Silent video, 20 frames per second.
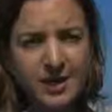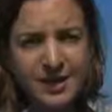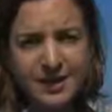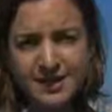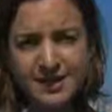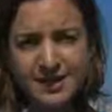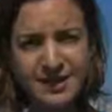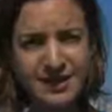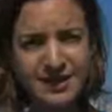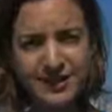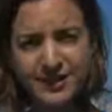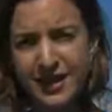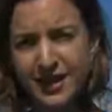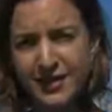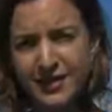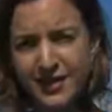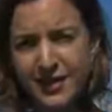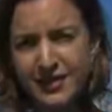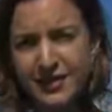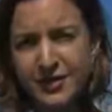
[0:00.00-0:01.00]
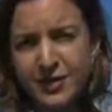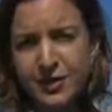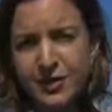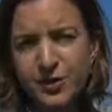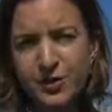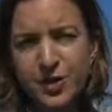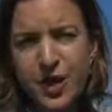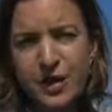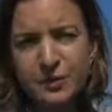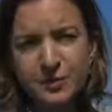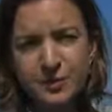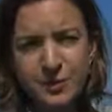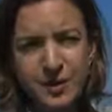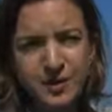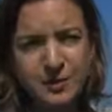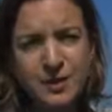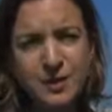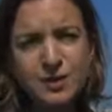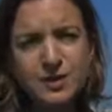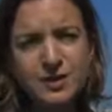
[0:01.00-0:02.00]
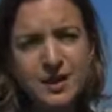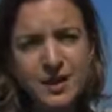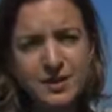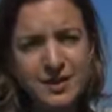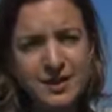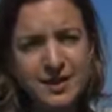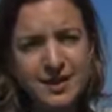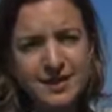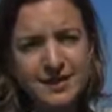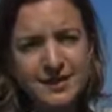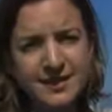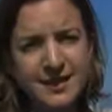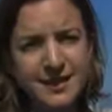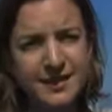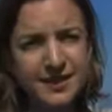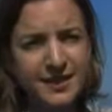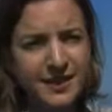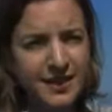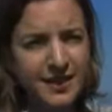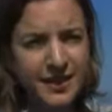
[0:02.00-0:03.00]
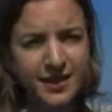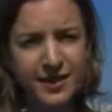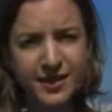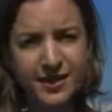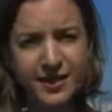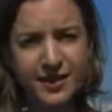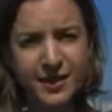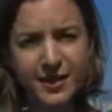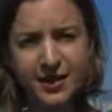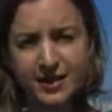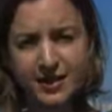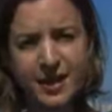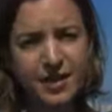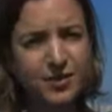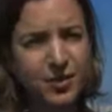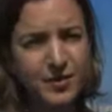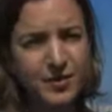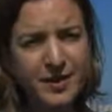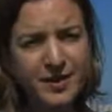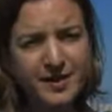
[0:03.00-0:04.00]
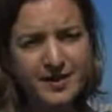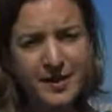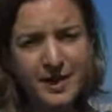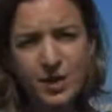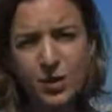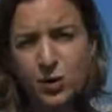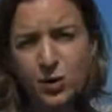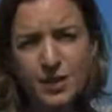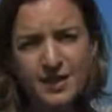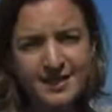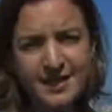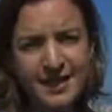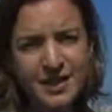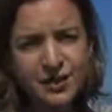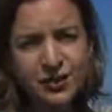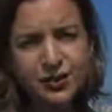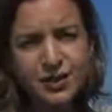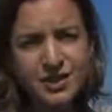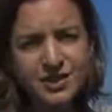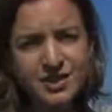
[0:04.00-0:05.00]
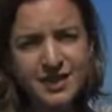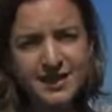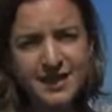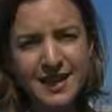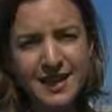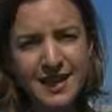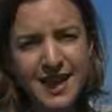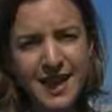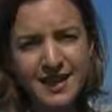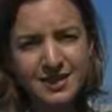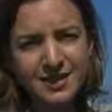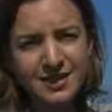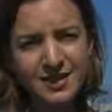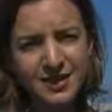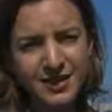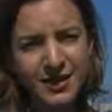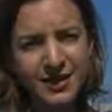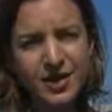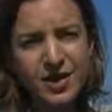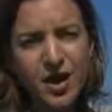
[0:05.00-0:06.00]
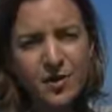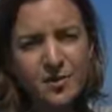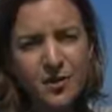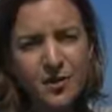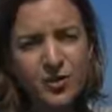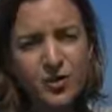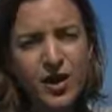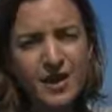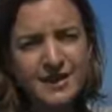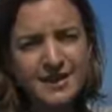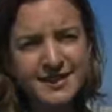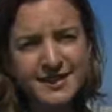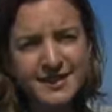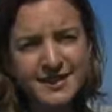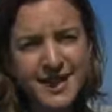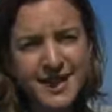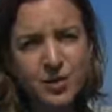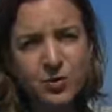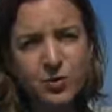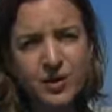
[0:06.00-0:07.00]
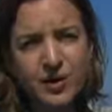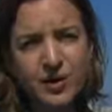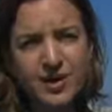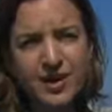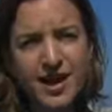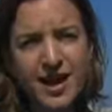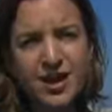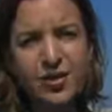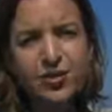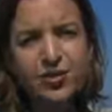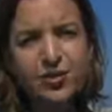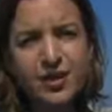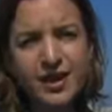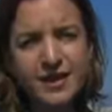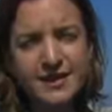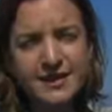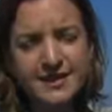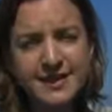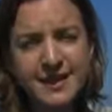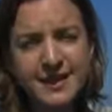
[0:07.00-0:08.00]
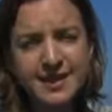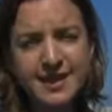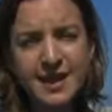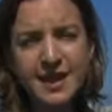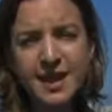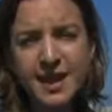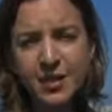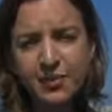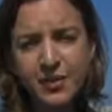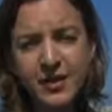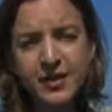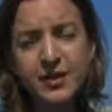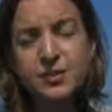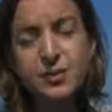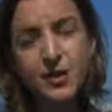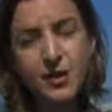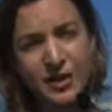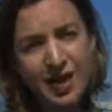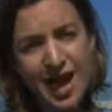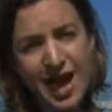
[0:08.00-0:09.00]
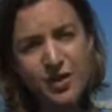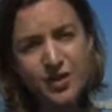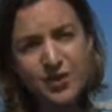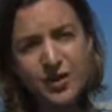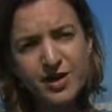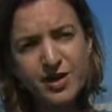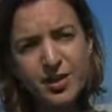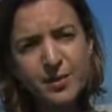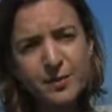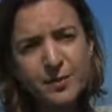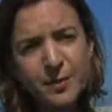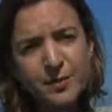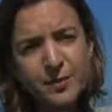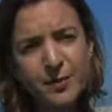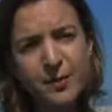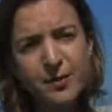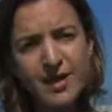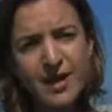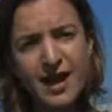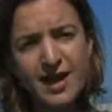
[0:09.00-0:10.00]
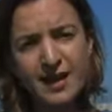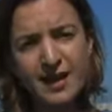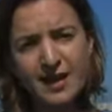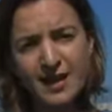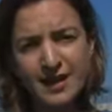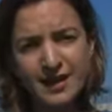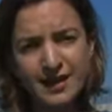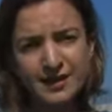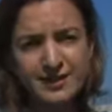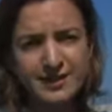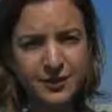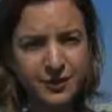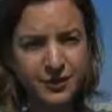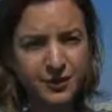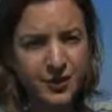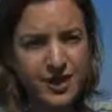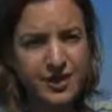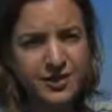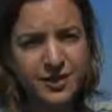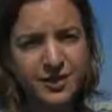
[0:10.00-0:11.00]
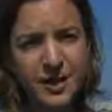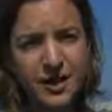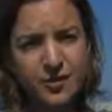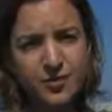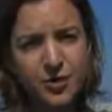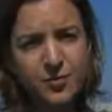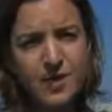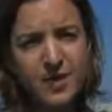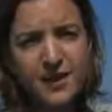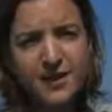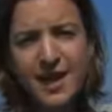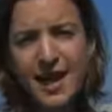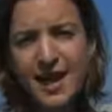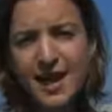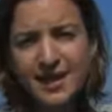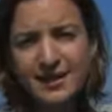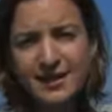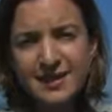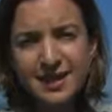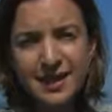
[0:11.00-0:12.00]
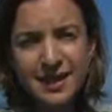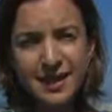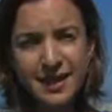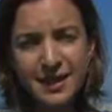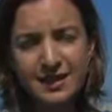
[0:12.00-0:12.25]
because she, they think they're corrupt, but mostly because they think her government was inefficient and led to the economic crisis that we are now facing. But you, you have other people that uh, defend her government and